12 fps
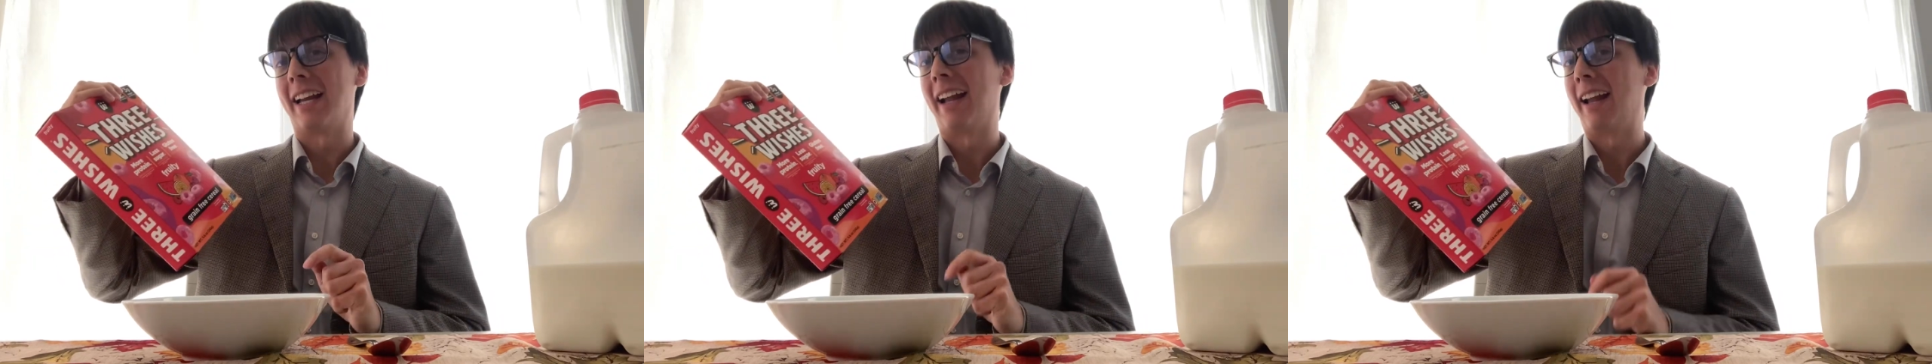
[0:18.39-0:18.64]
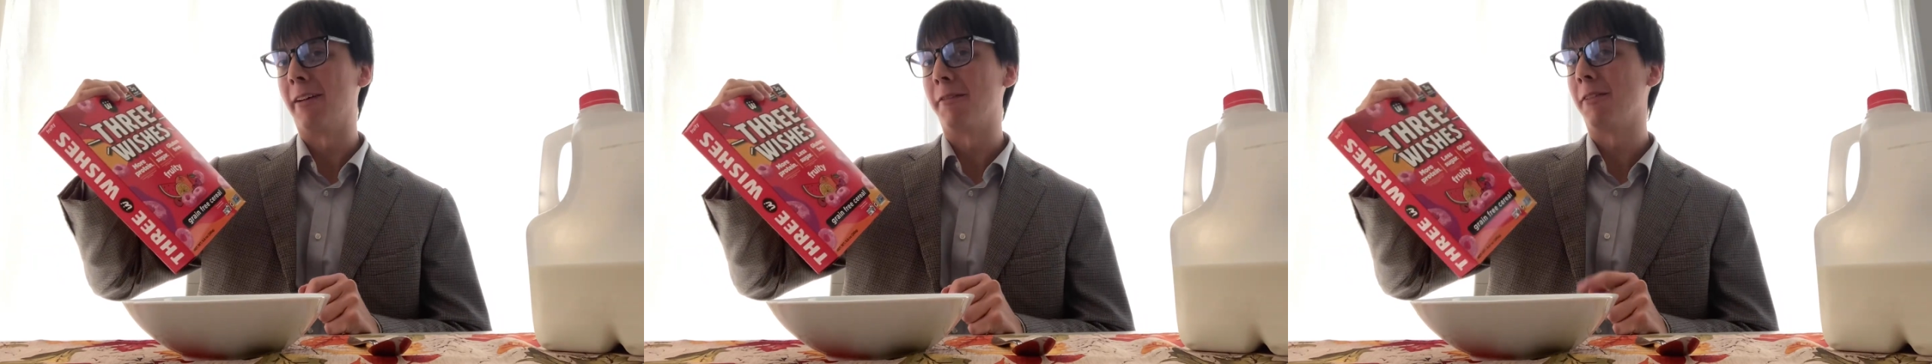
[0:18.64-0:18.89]
I
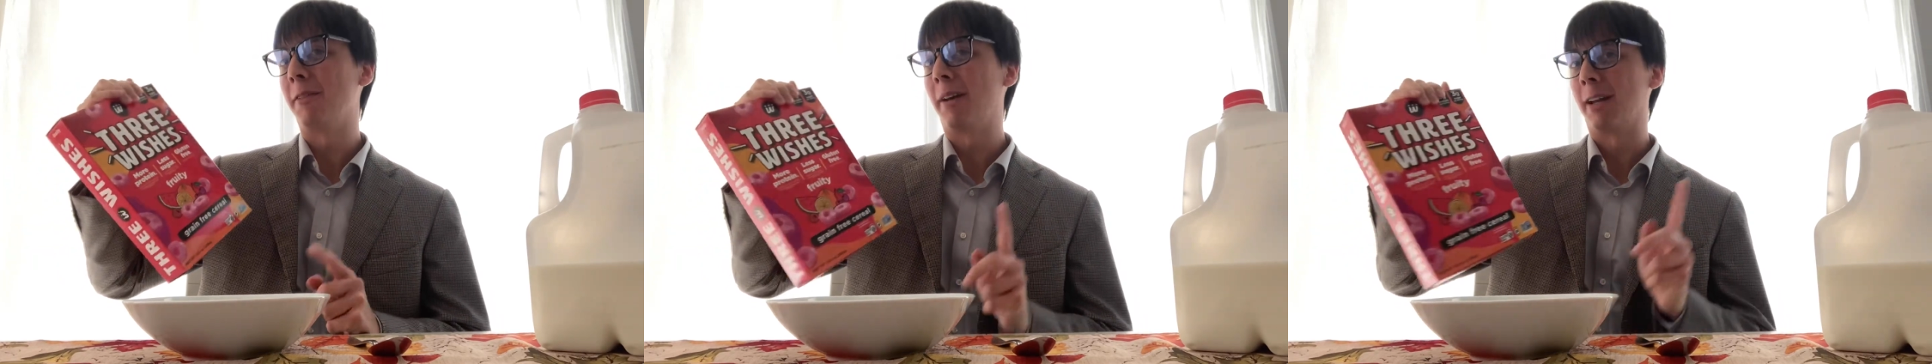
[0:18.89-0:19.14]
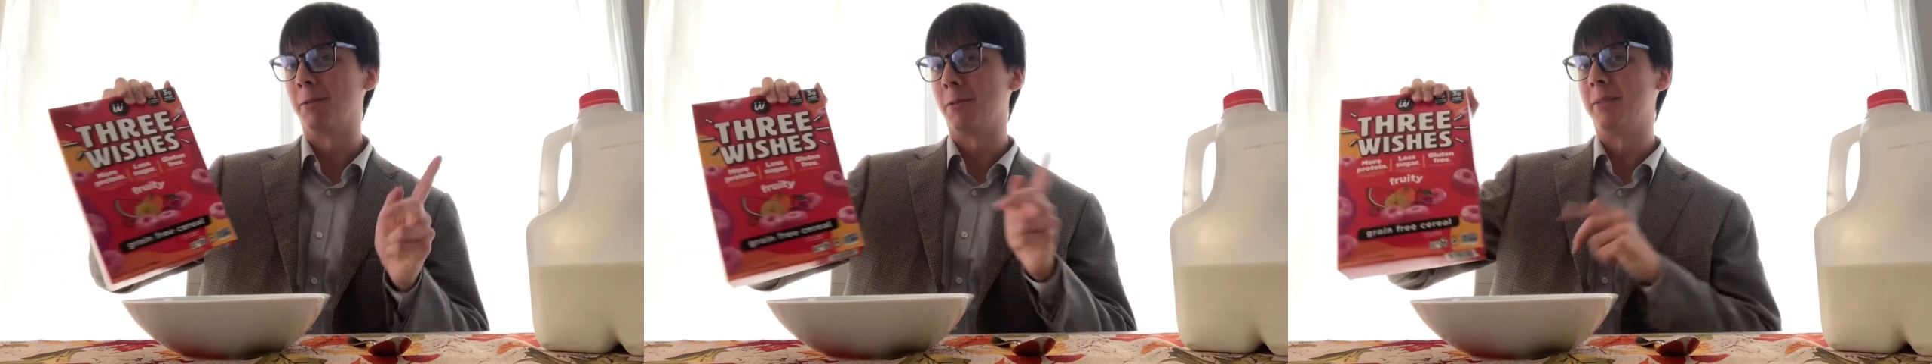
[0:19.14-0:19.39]
have them.
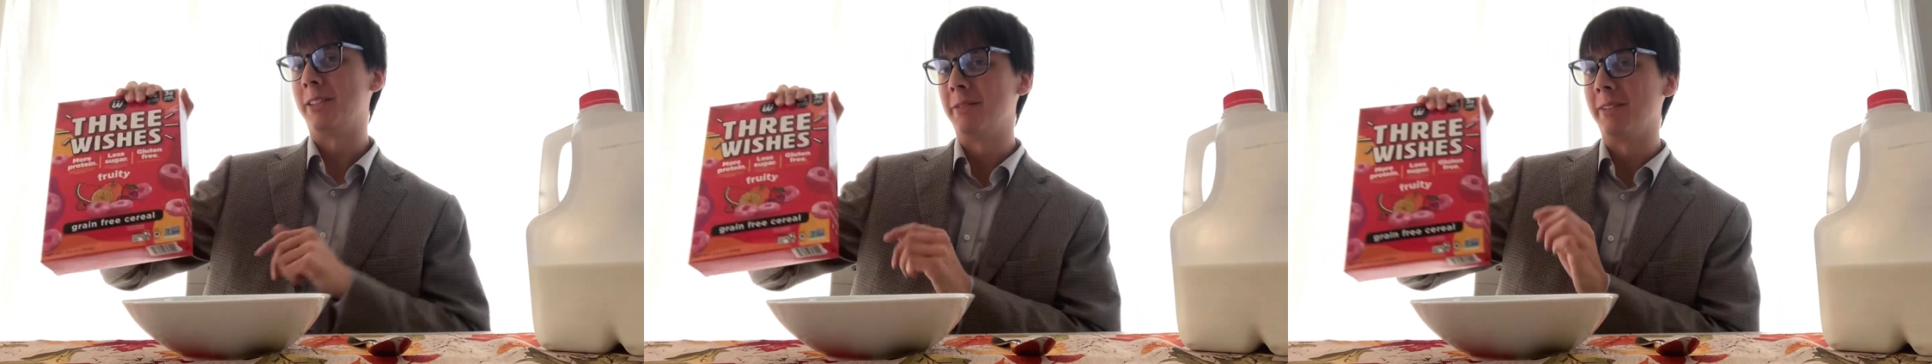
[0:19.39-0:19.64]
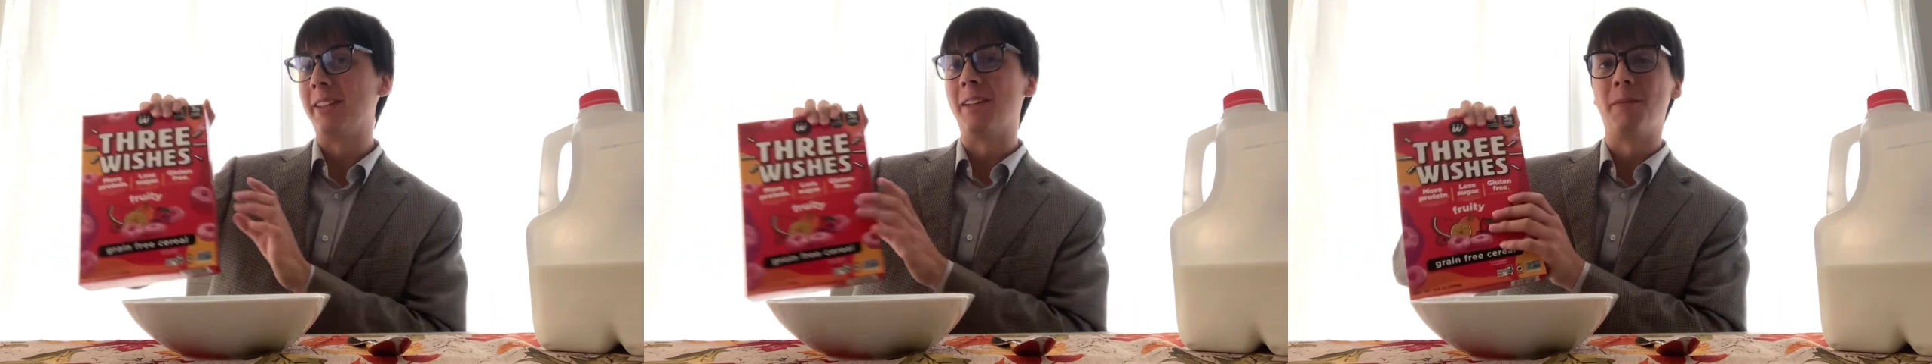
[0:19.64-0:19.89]
I will be
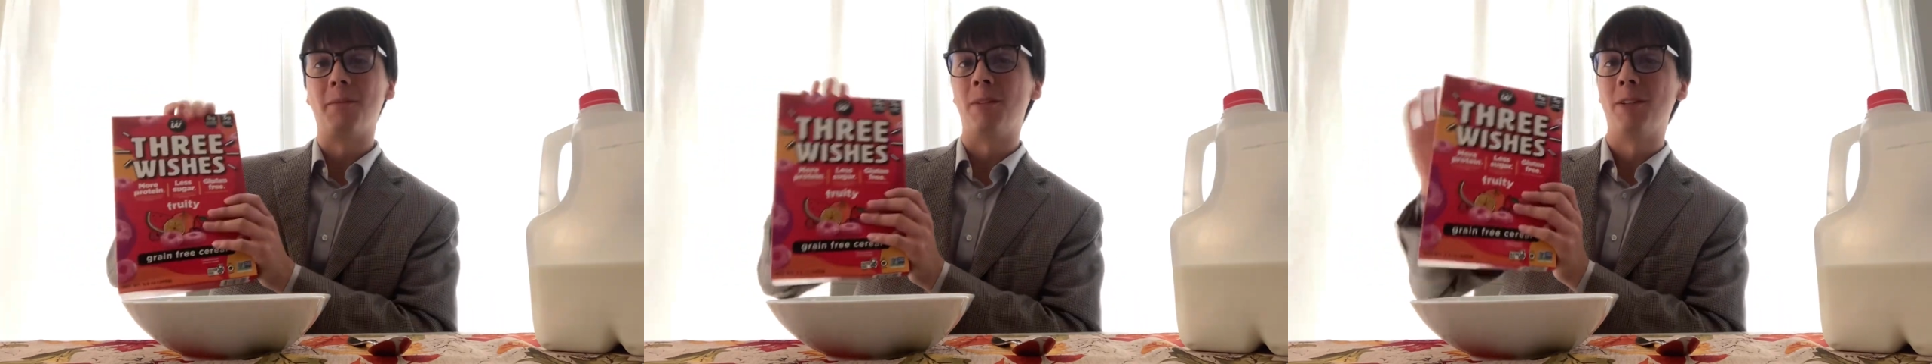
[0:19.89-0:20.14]
doing them